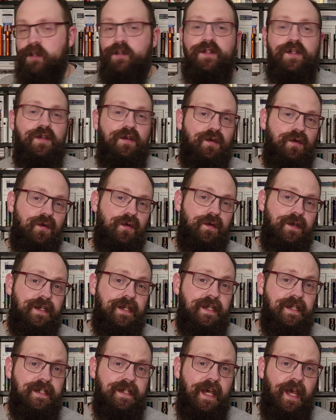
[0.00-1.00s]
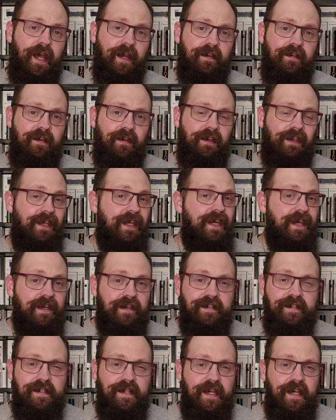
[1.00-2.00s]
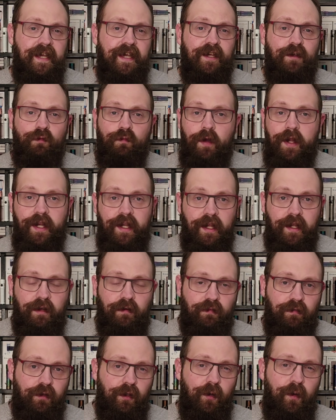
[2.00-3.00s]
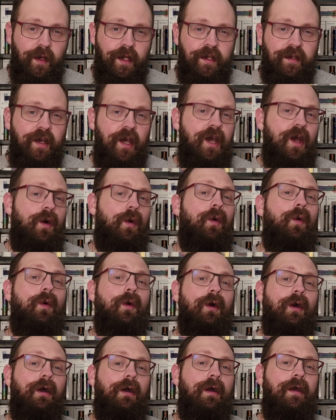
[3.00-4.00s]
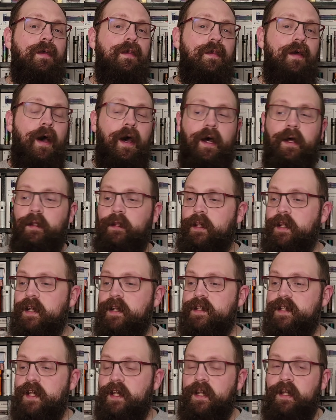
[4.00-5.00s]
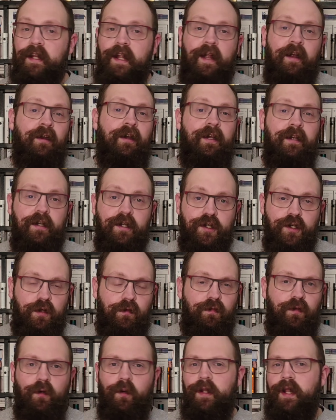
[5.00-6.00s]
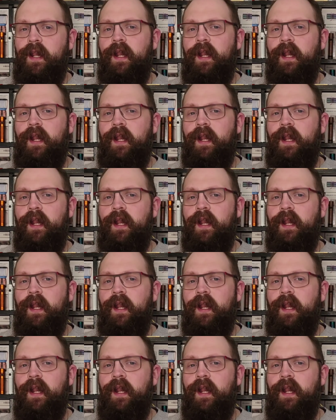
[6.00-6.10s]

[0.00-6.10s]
to detect leaks in radiator fluid or leaks in air conditioner fluid,